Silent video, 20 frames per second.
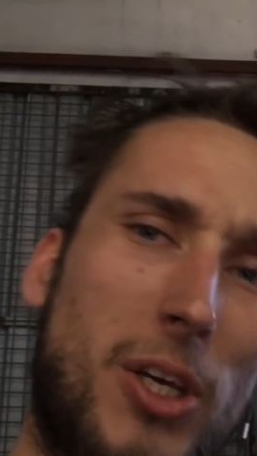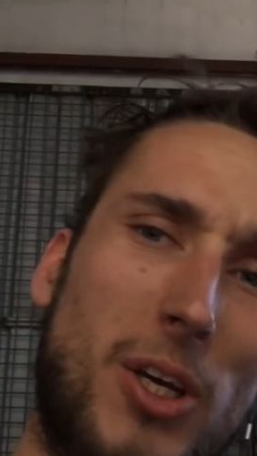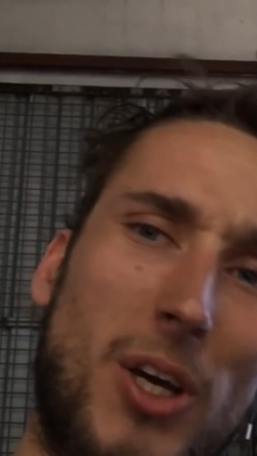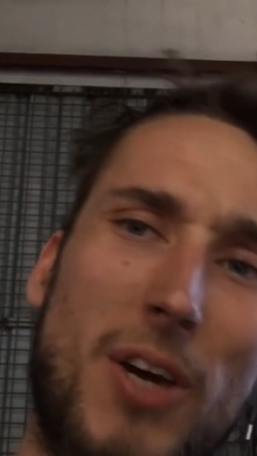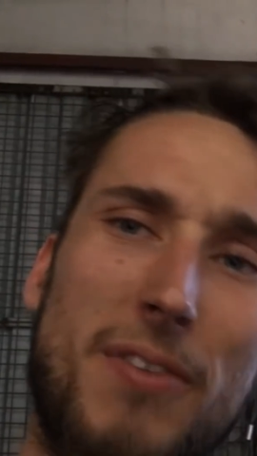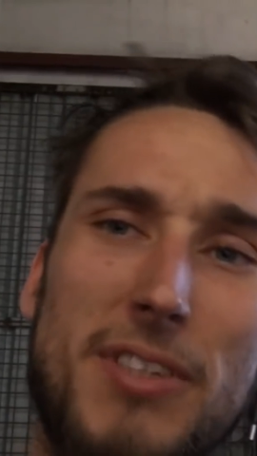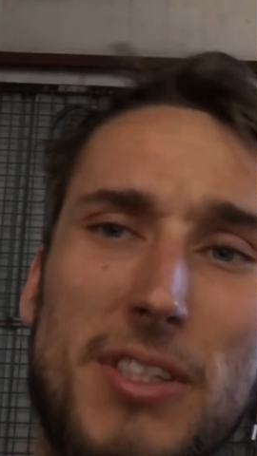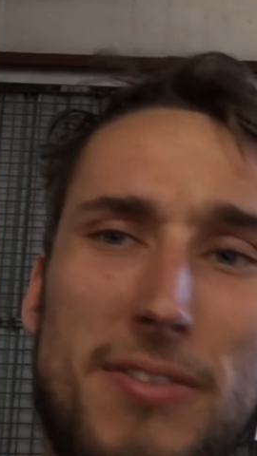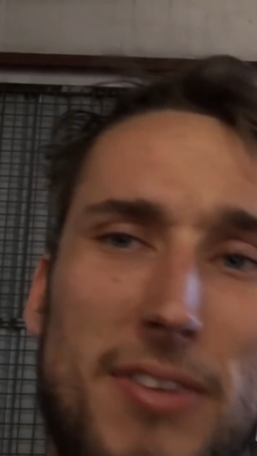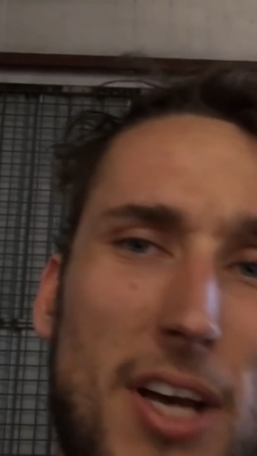
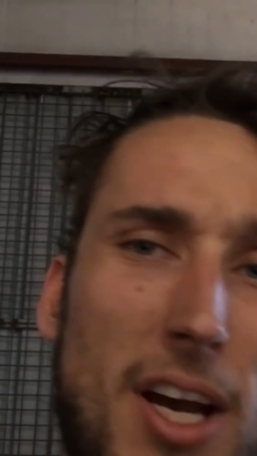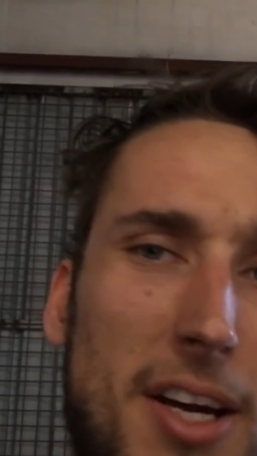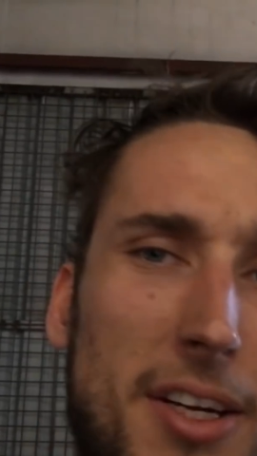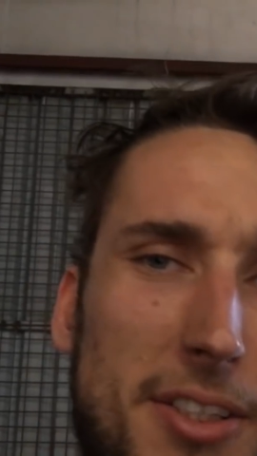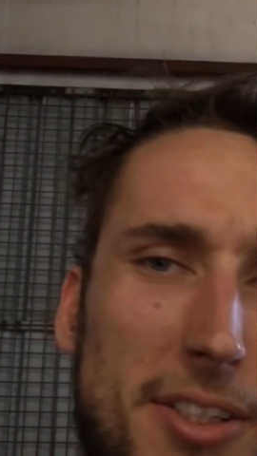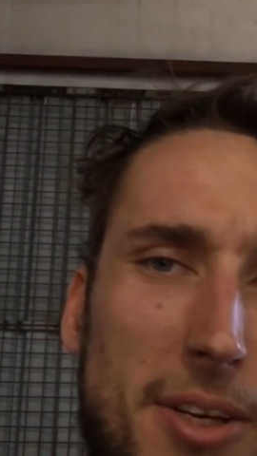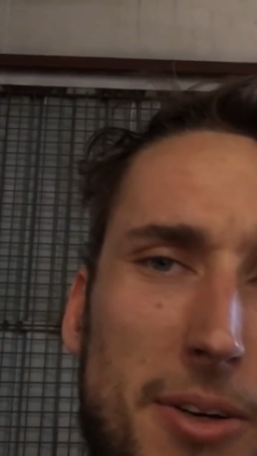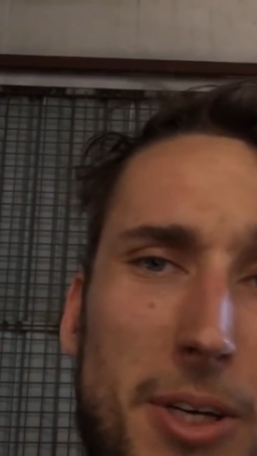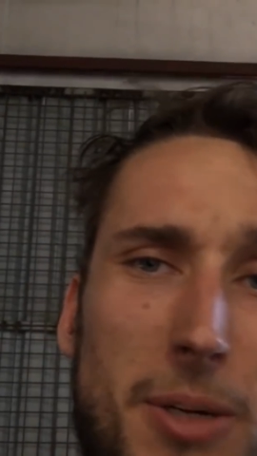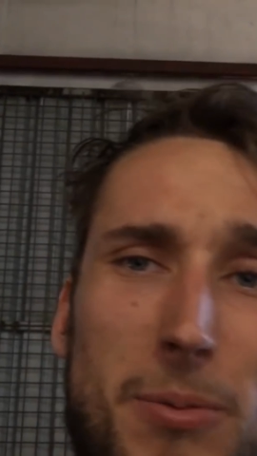curve as far
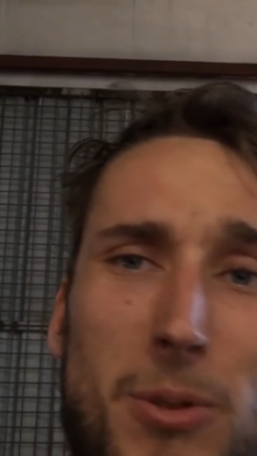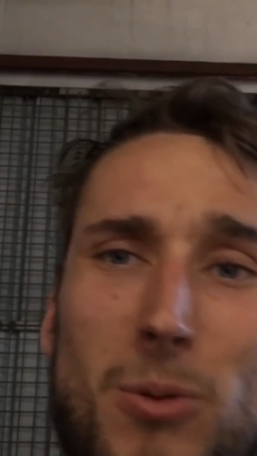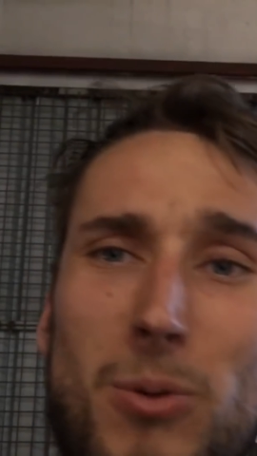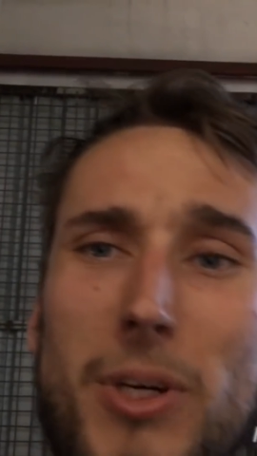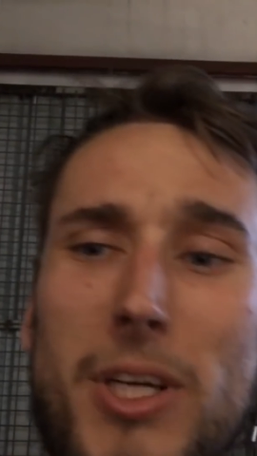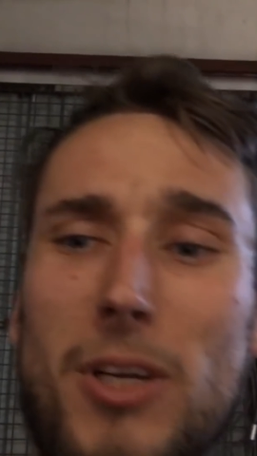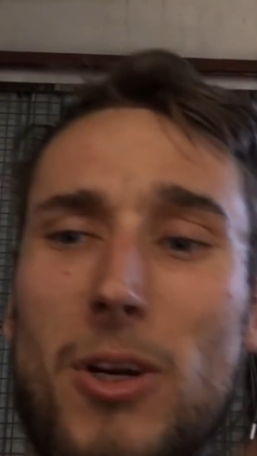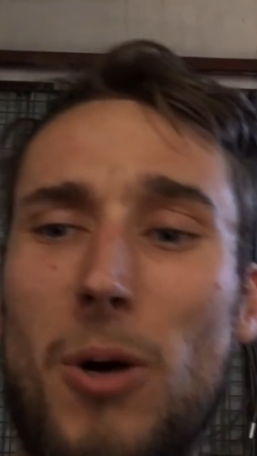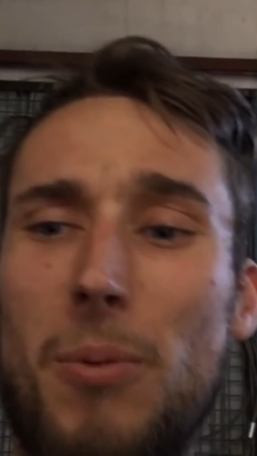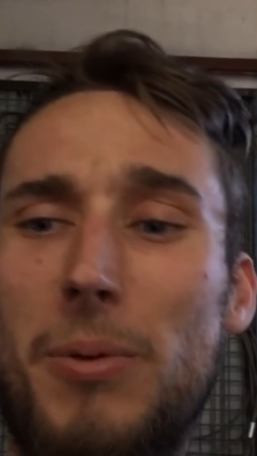as going
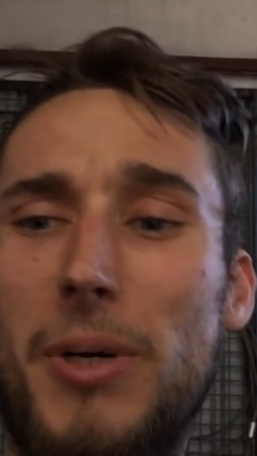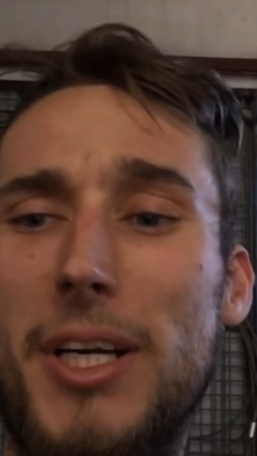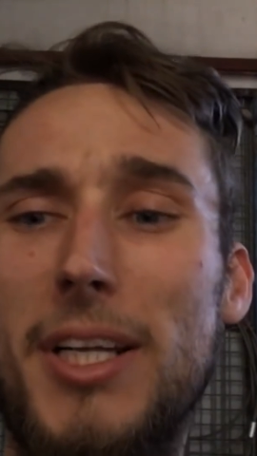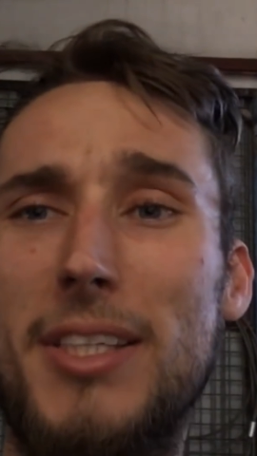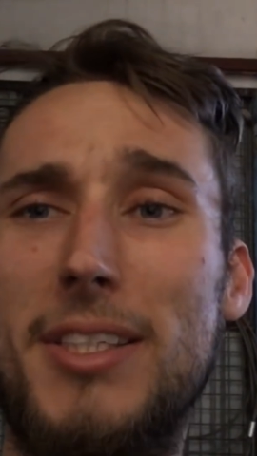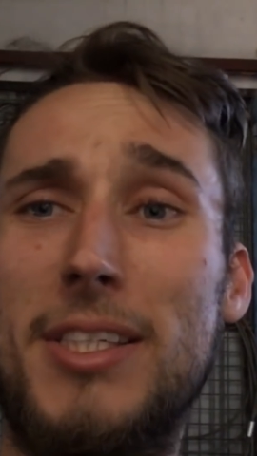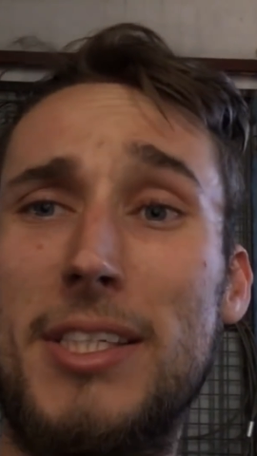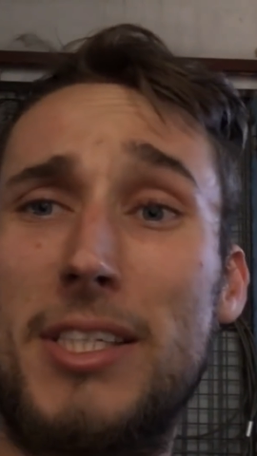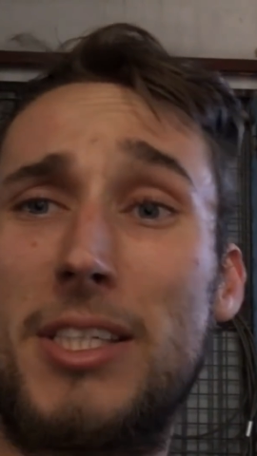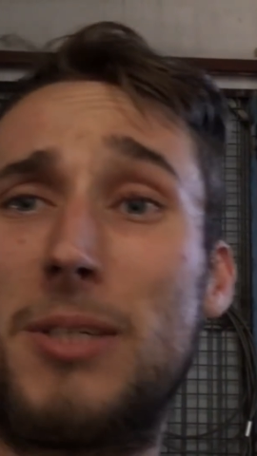between operating
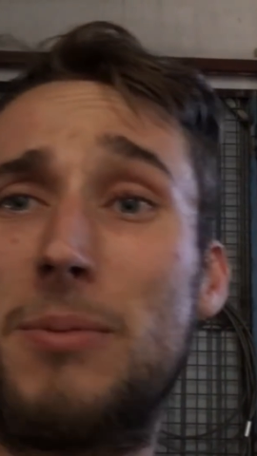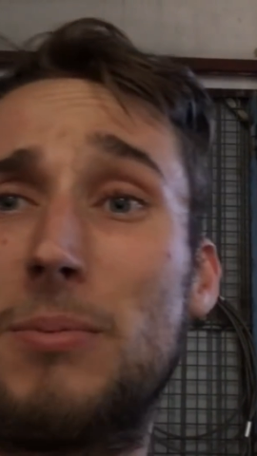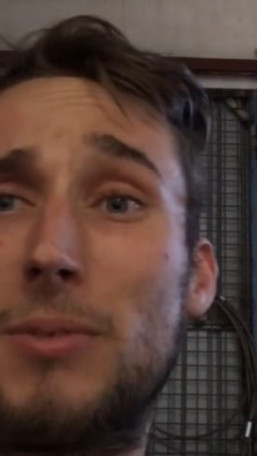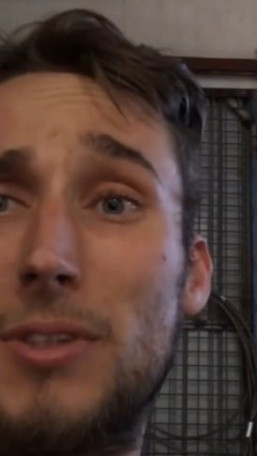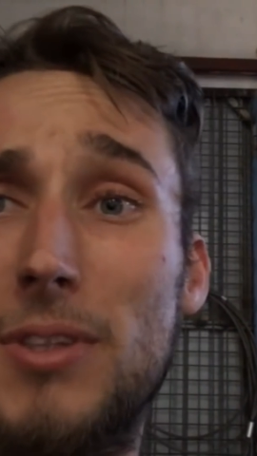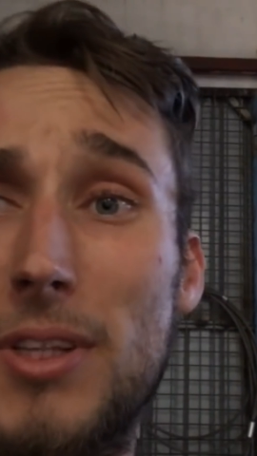systems